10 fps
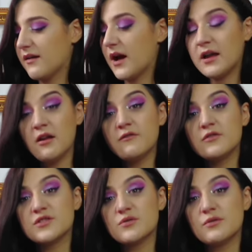I love the
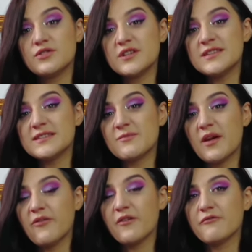zoologist. My
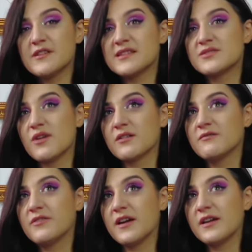favorite is
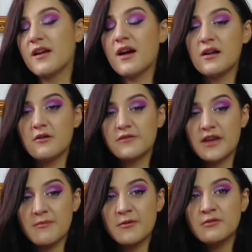dragonfly. I love
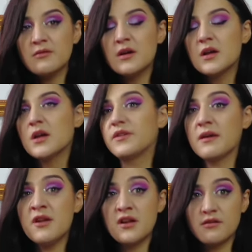camel.
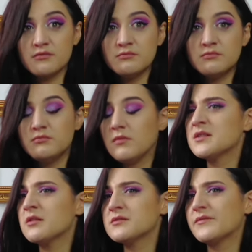Million.
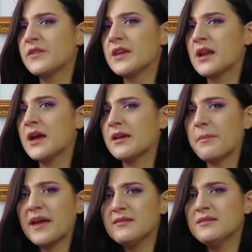Uh, the thing I like,
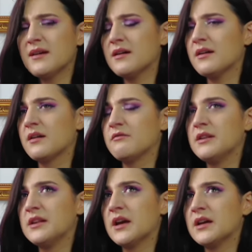panda, I
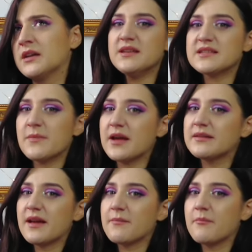really like. Really
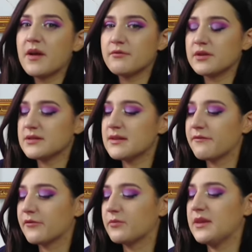smell that
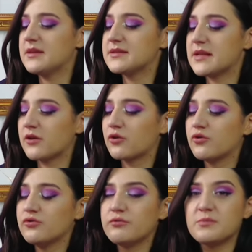marine. For me, it's like
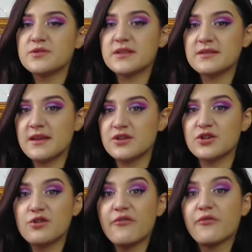a good
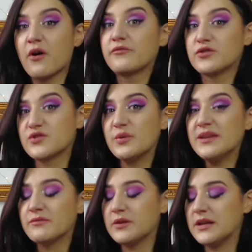representation of, of the
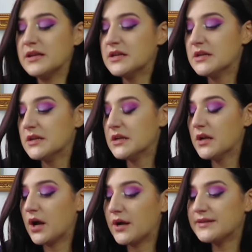squid, really.
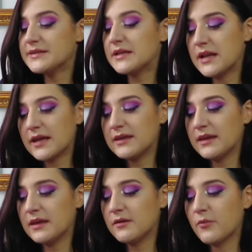I did
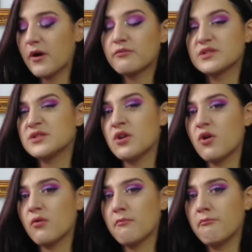like it, but I was
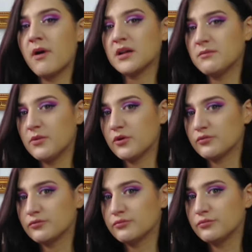not mind
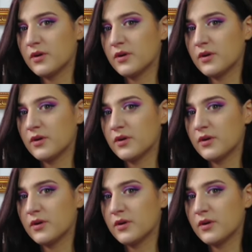blown.